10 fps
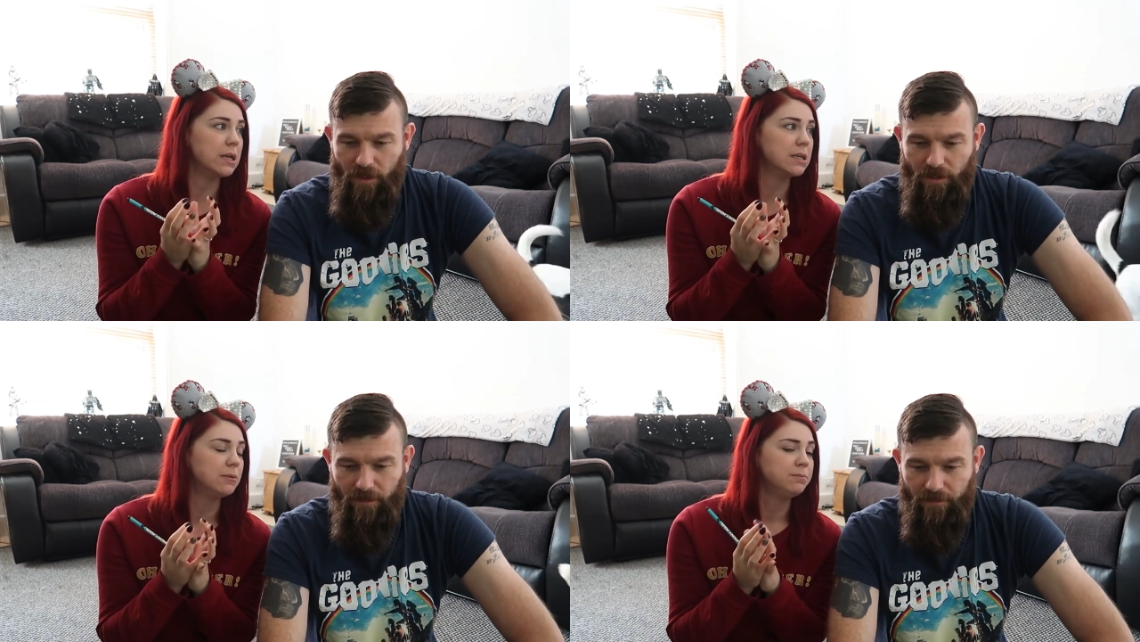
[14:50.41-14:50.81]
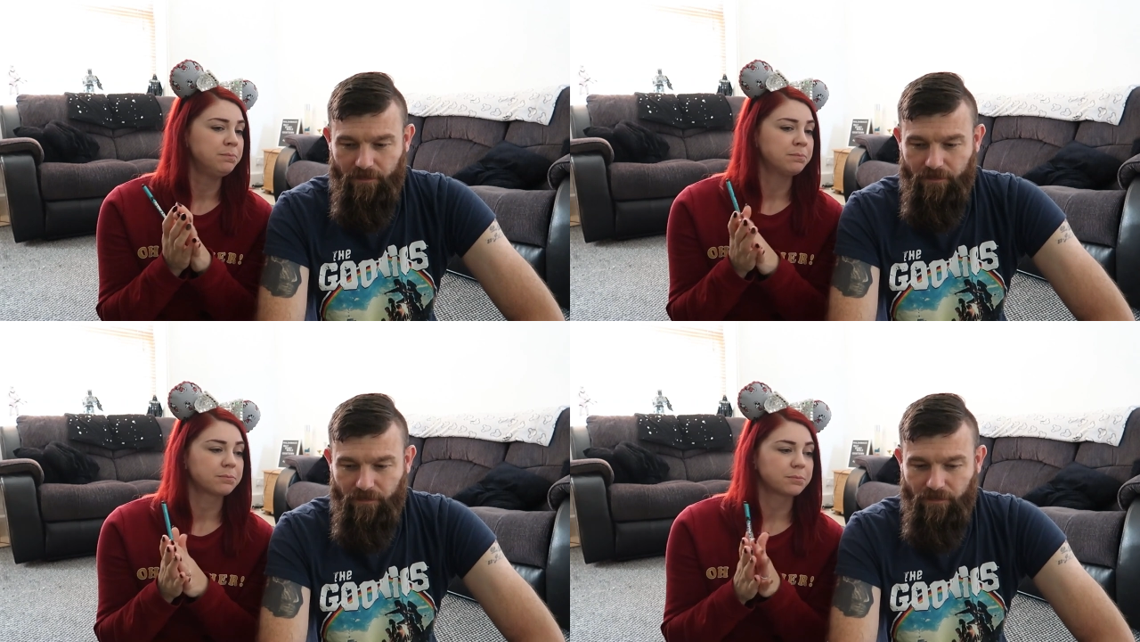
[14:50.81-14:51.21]
Speaker 1: Yes.
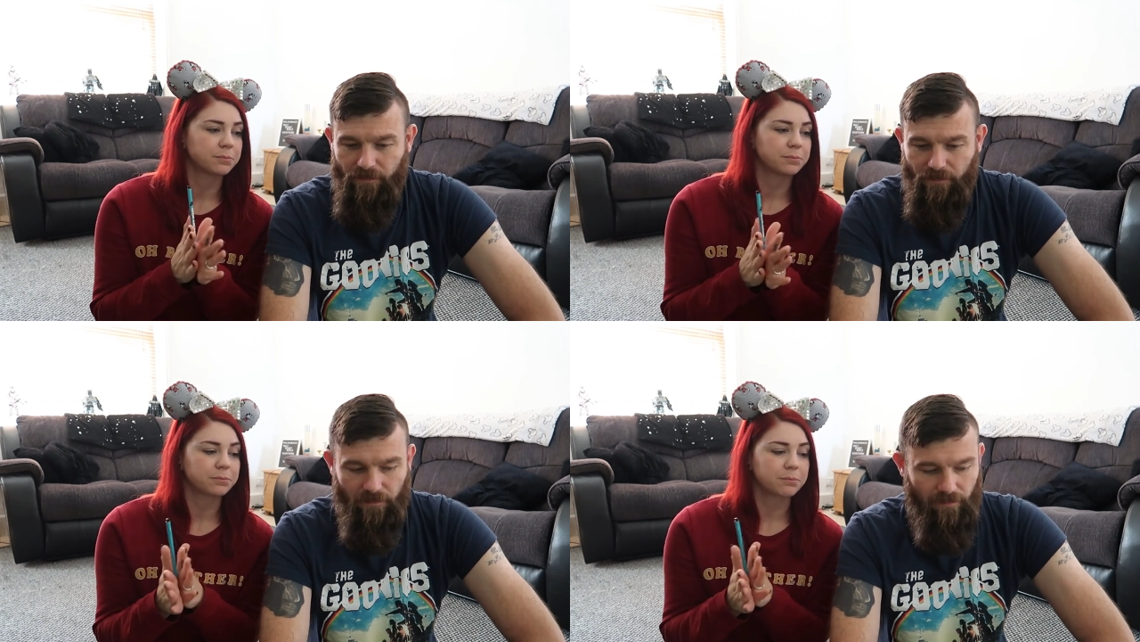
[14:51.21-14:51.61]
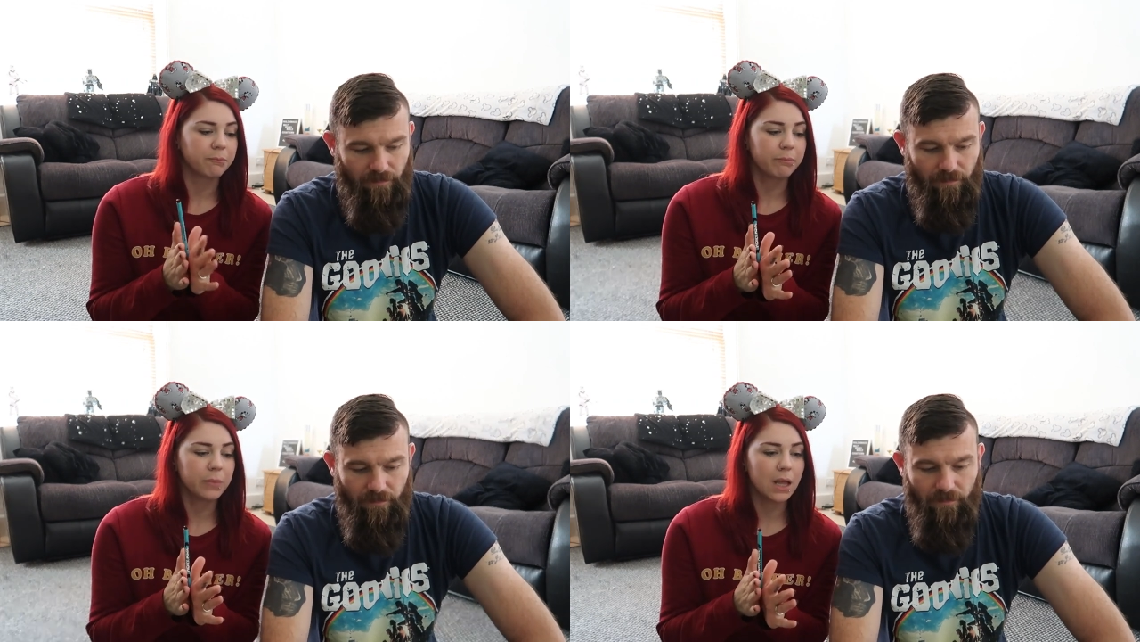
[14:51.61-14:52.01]

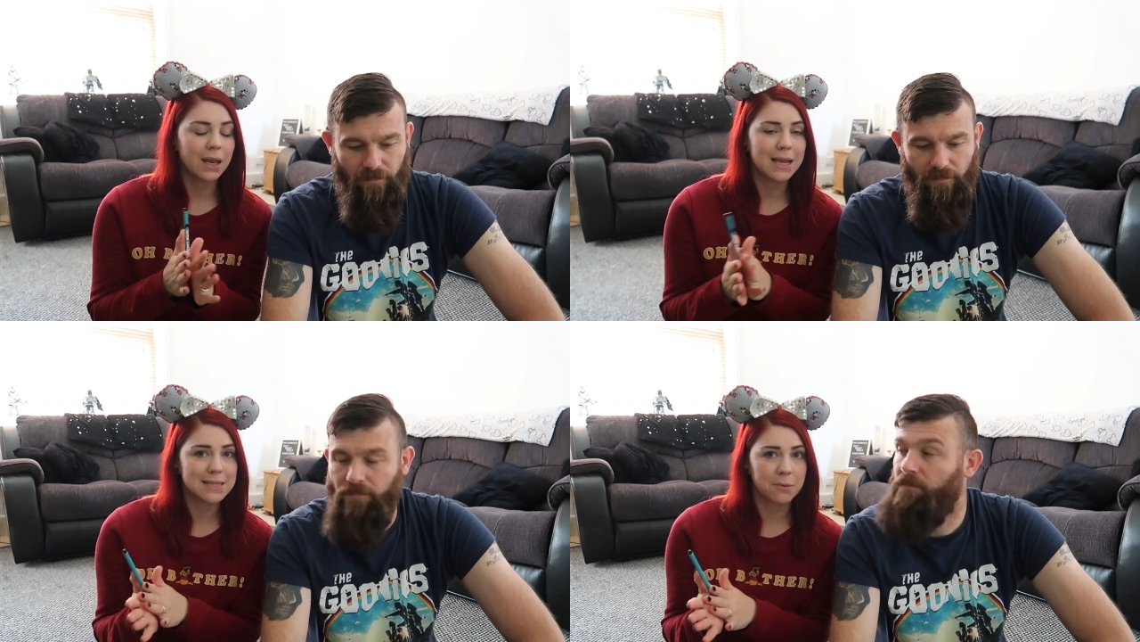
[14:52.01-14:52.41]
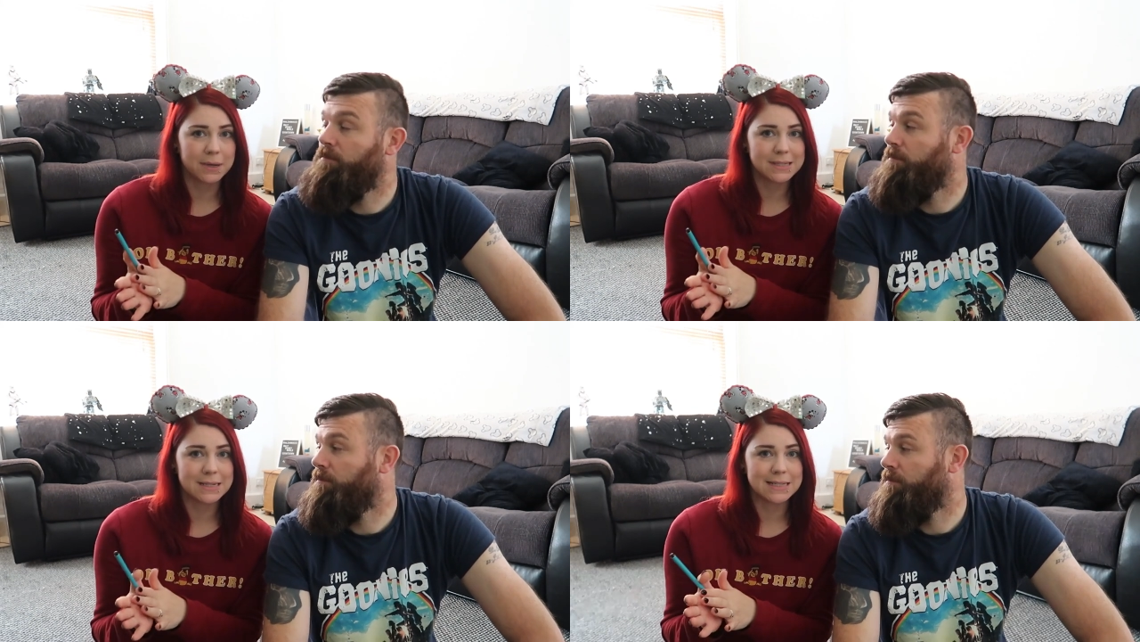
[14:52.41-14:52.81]
Last time we went to